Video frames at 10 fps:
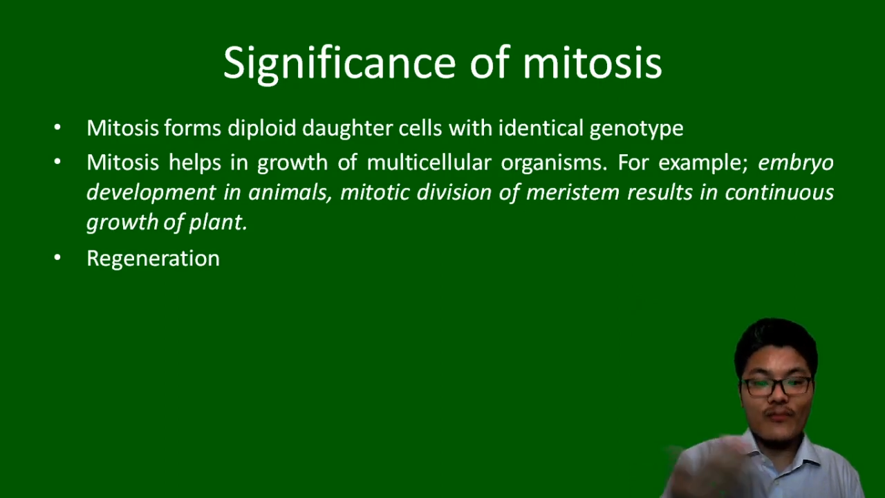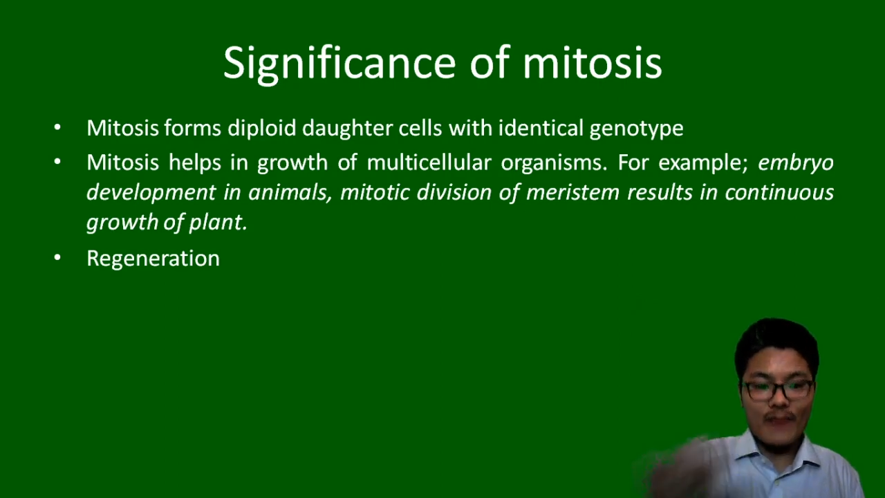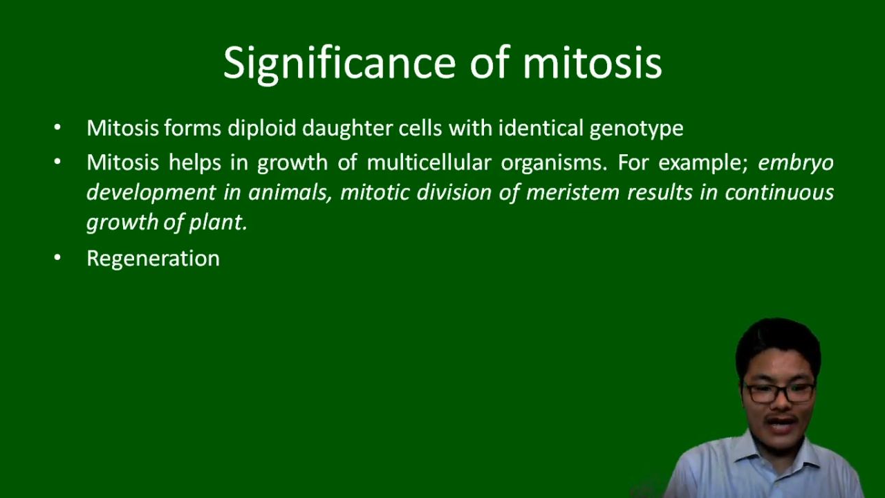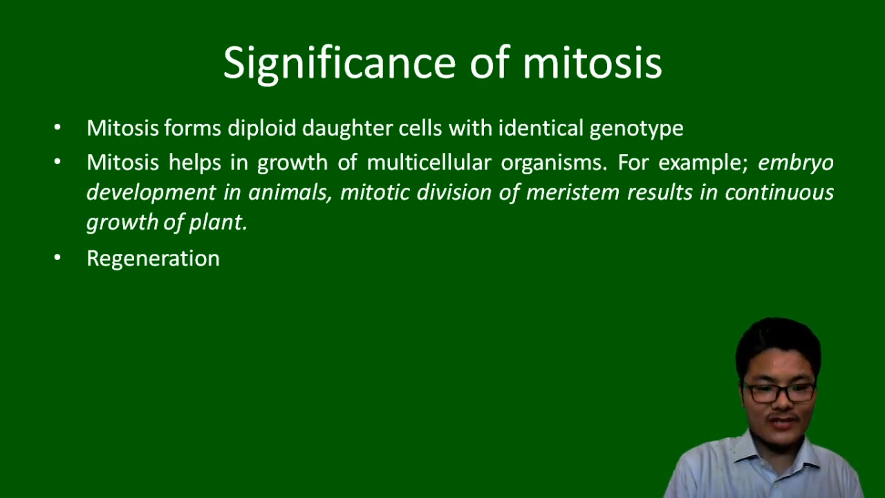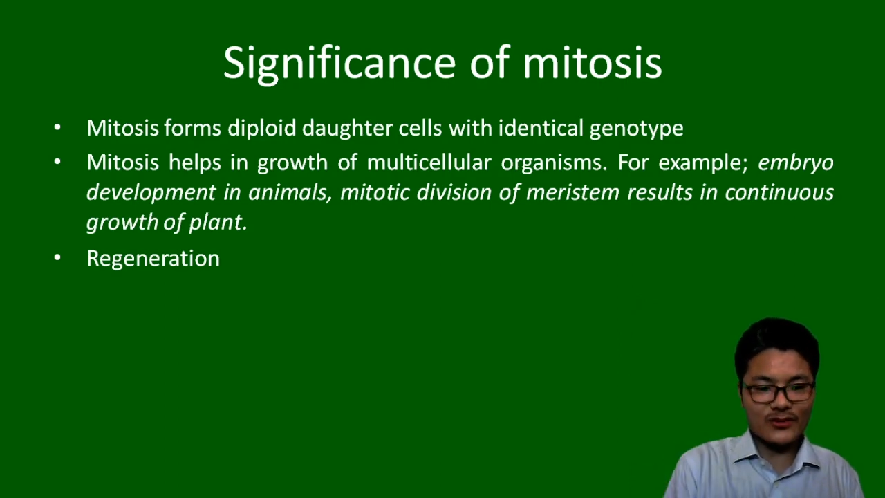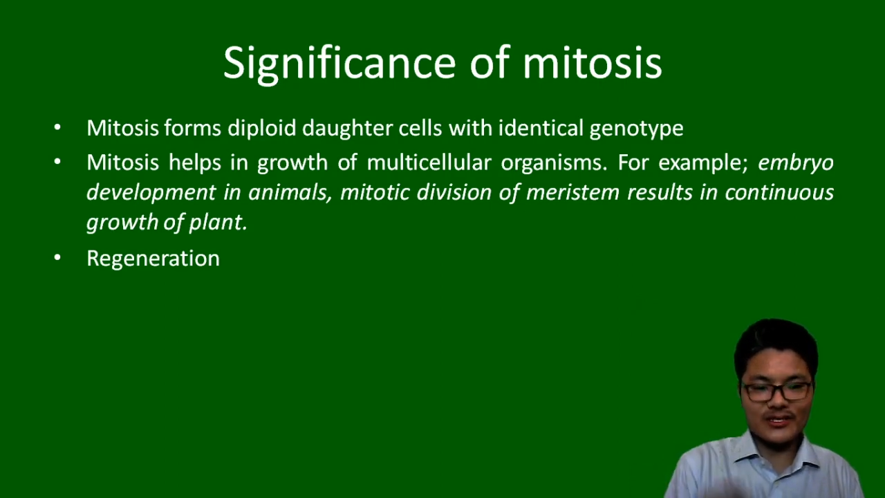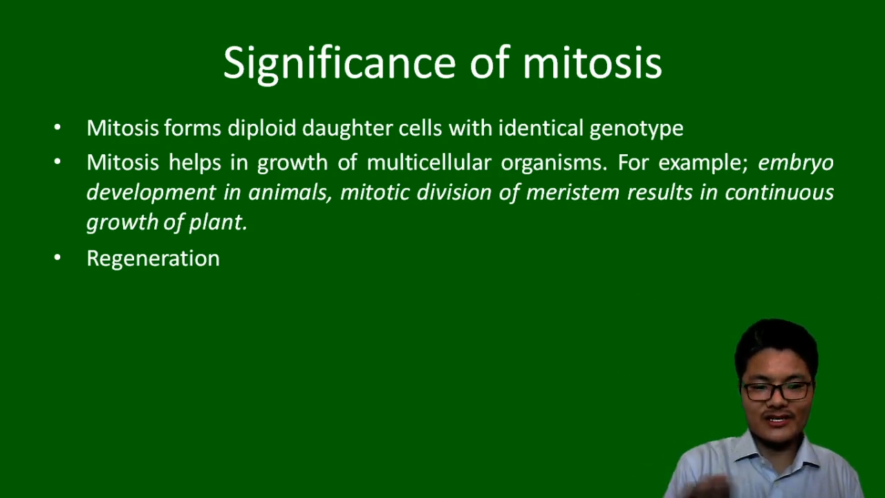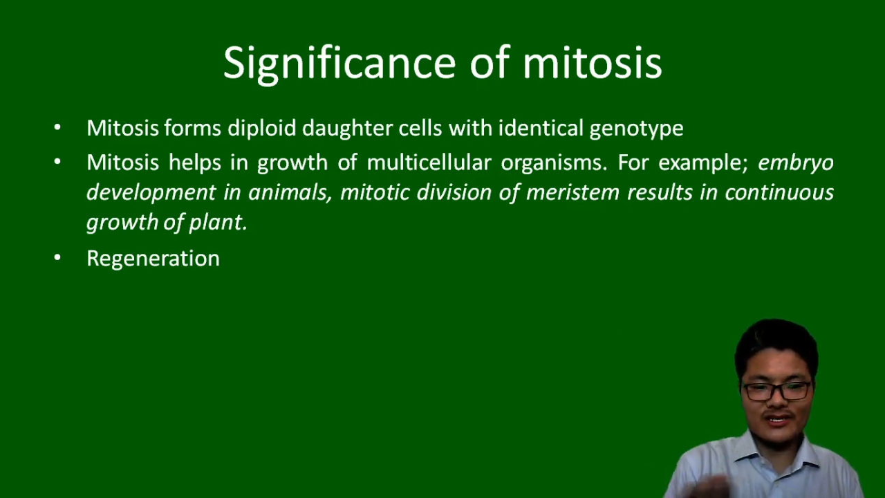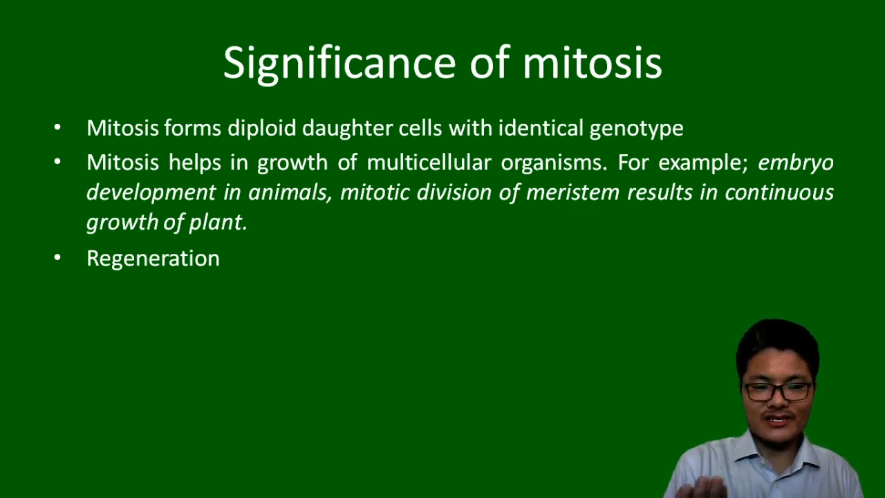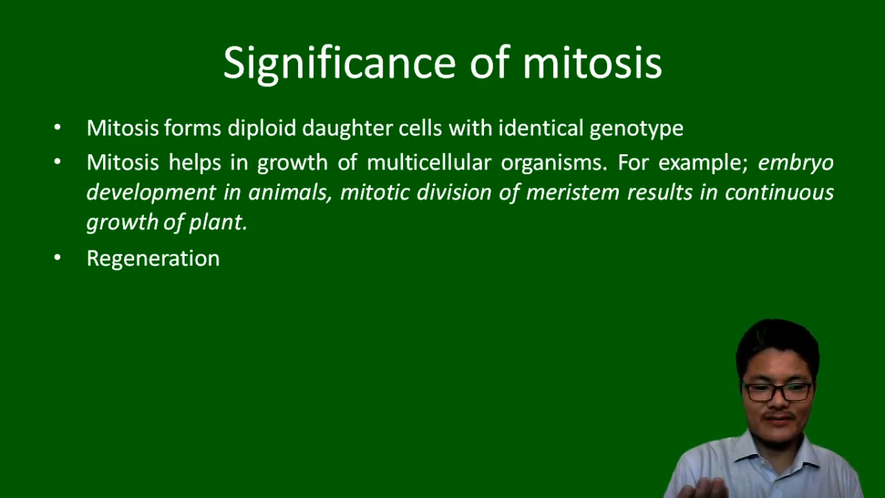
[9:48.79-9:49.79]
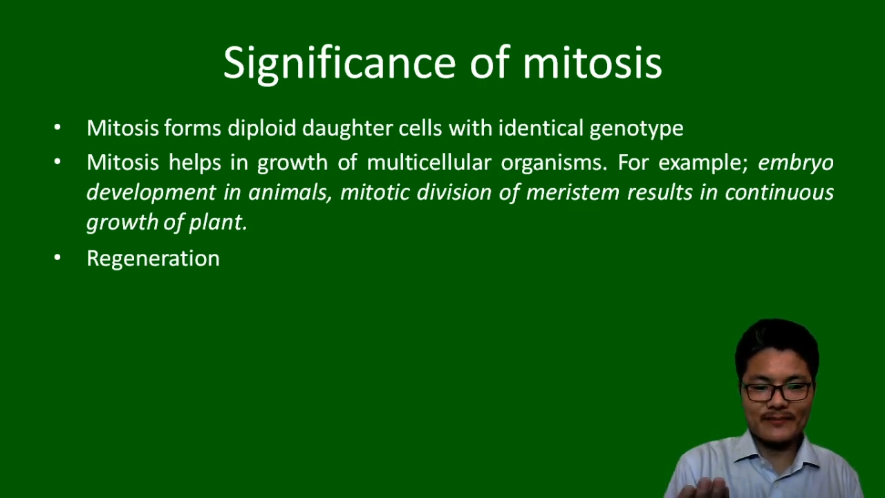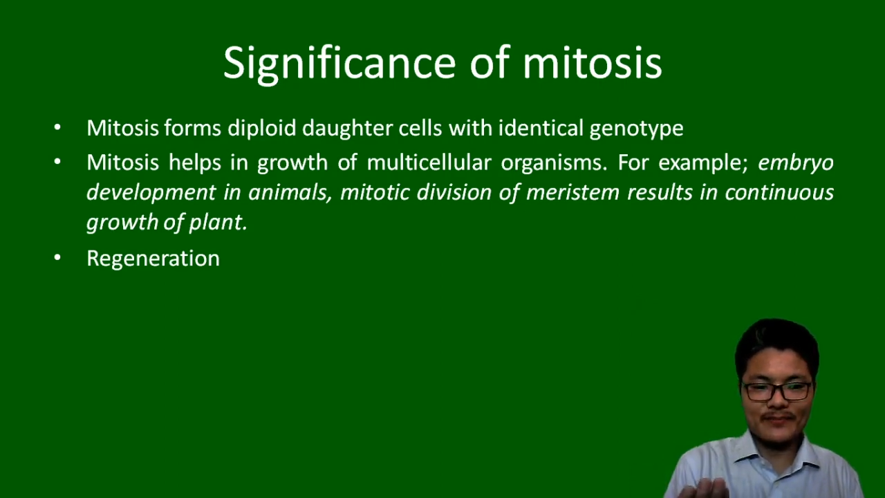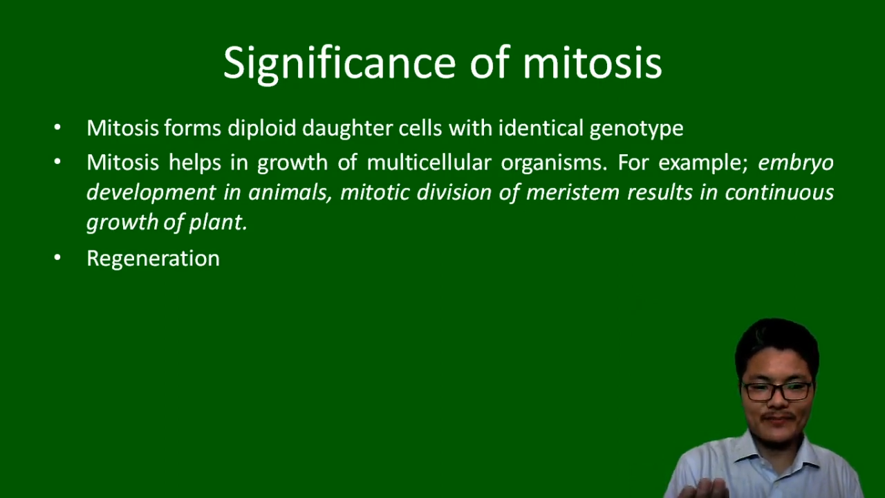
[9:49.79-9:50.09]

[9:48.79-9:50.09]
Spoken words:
mitosis.